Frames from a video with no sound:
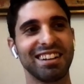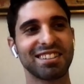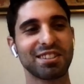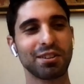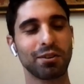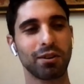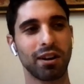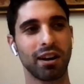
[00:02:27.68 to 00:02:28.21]
yeah,
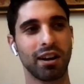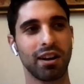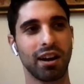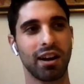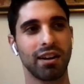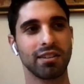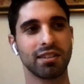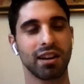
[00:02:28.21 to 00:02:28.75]
so
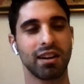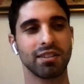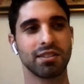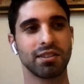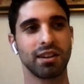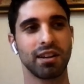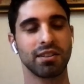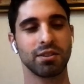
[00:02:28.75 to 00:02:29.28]
uh, as, as
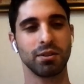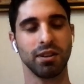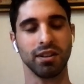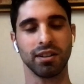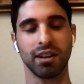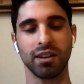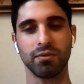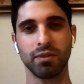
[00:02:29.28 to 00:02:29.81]
you, as you
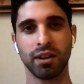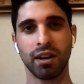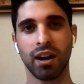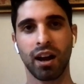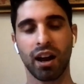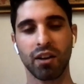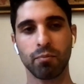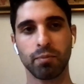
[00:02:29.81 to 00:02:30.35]
heard I've
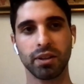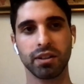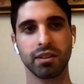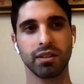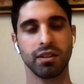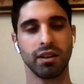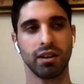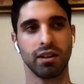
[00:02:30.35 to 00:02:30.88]
I've been
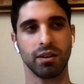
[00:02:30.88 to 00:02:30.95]
in